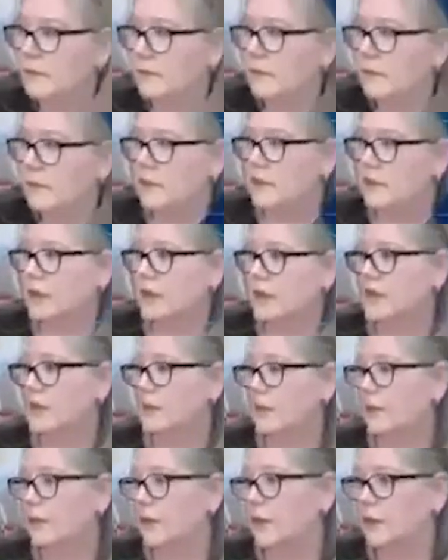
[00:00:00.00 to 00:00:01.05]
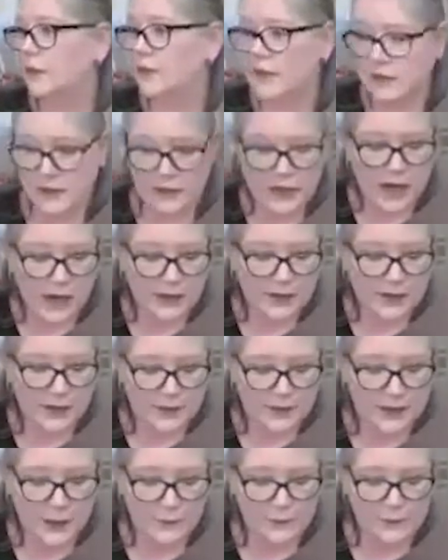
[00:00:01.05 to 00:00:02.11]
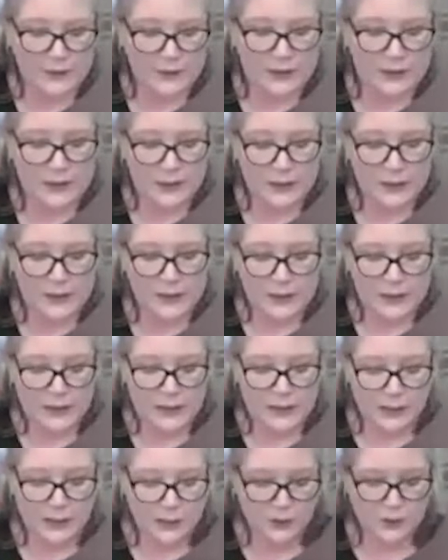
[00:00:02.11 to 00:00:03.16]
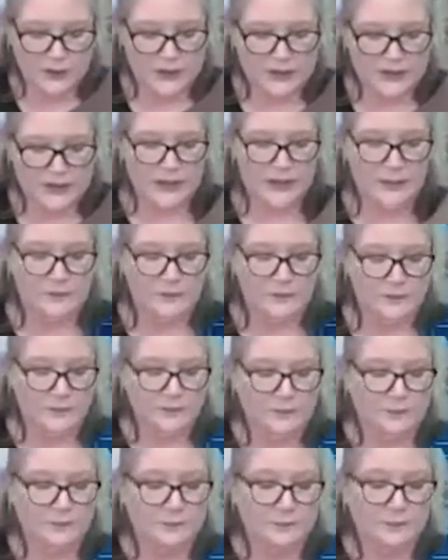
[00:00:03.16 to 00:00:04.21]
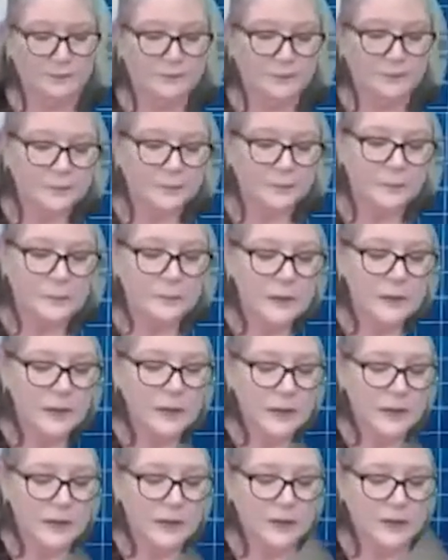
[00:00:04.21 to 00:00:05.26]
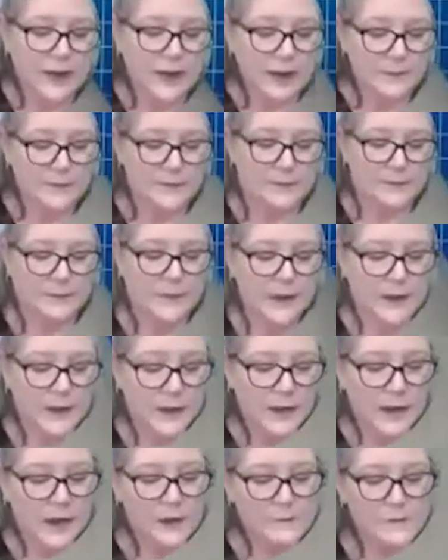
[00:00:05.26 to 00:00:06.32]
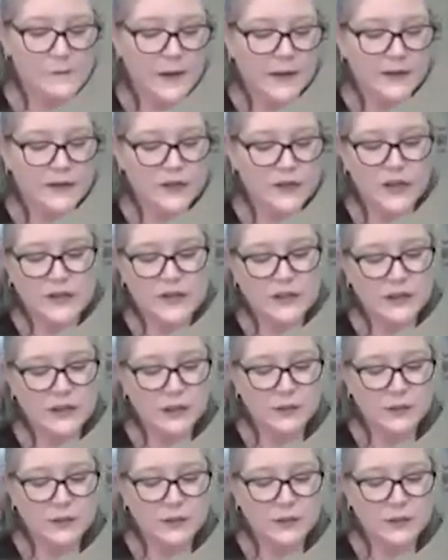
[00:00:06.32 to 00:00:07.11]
so you can see what I'm doing, just line it up carefully and crease it like that. I find it's just a little